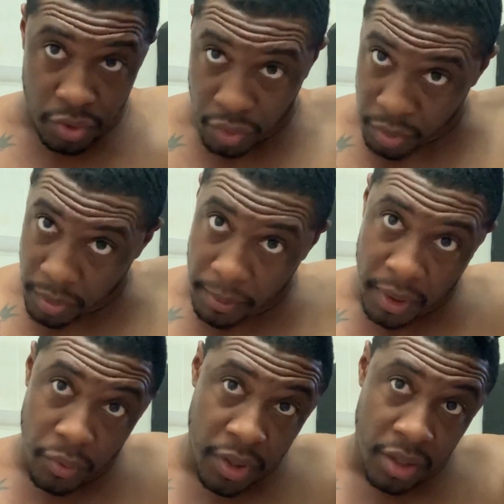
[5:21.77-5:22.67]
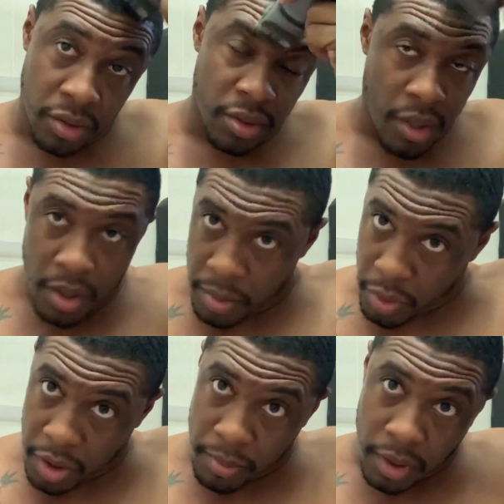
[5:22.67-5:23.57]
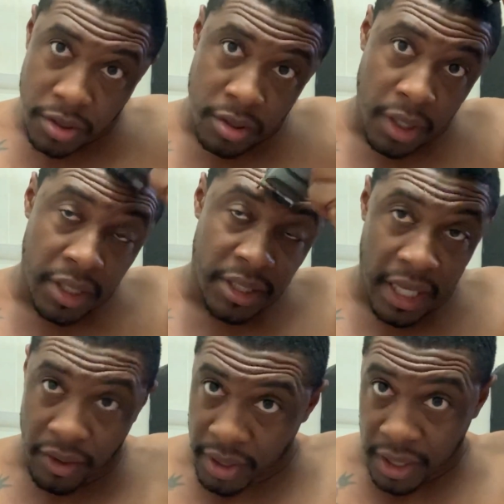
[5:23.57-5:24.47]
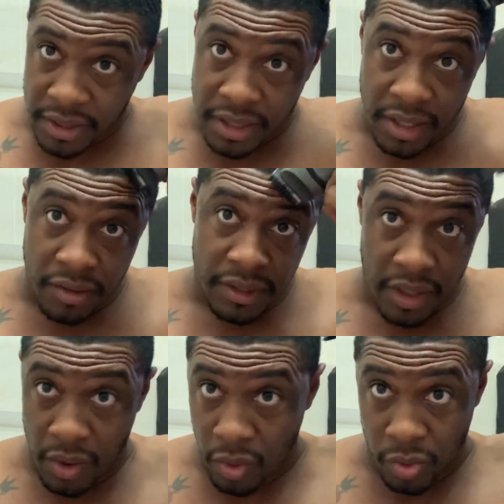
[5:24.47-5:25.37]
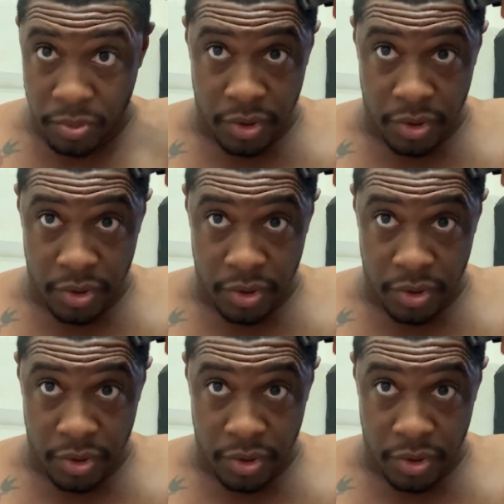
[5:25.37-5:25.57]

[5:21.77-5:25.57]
I mean, we can pretty much cut it down ourselves at home.